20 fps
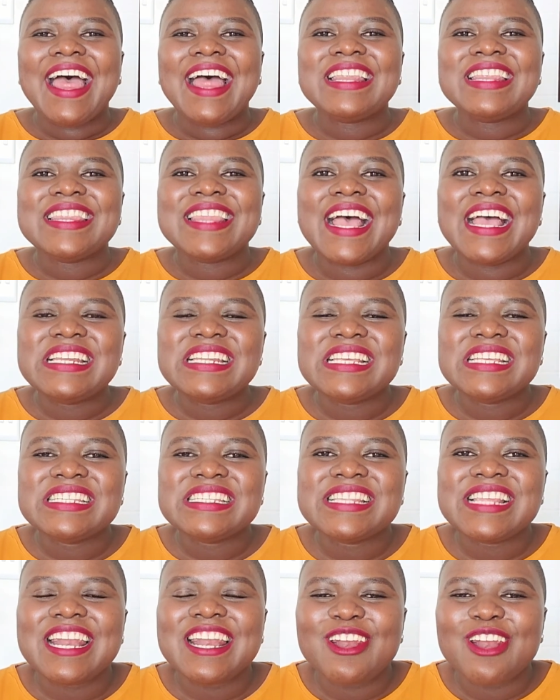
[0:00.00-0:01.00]
And that
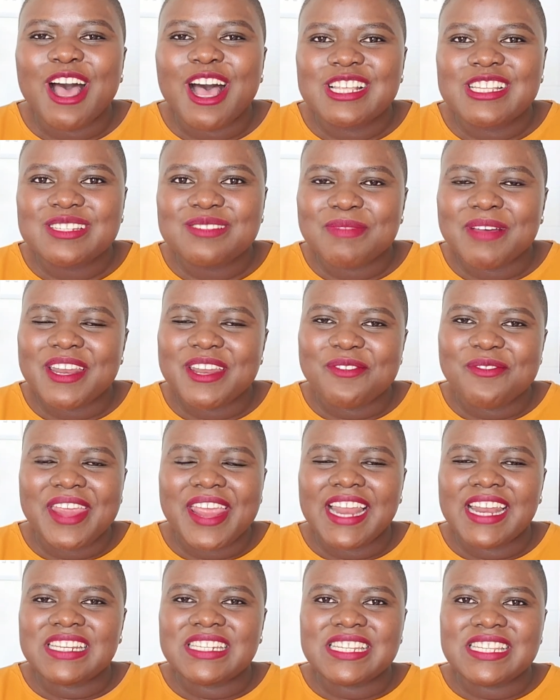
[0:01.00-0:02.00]
is the last money
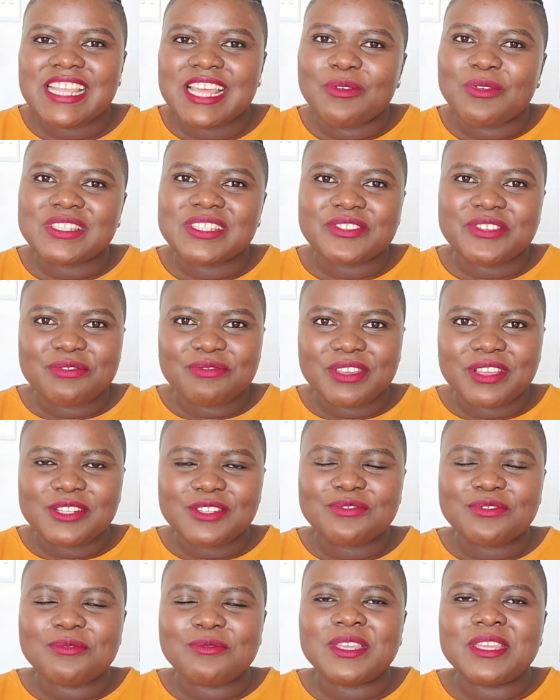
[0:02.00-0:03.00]
reality that was
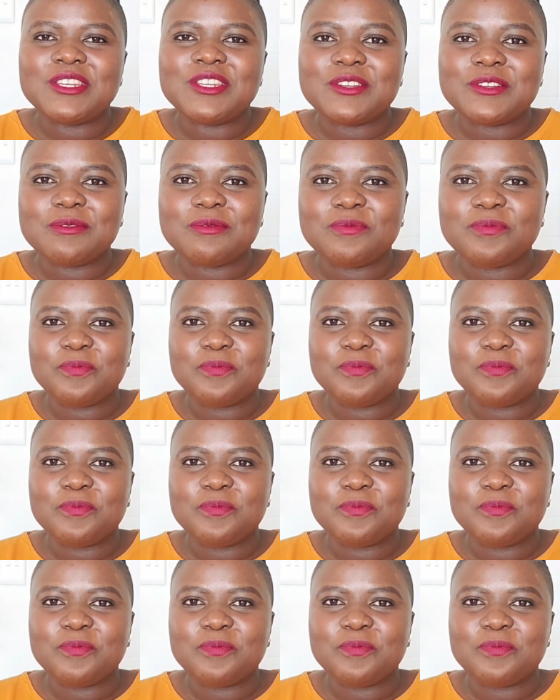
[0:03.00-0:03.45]
revealed for me.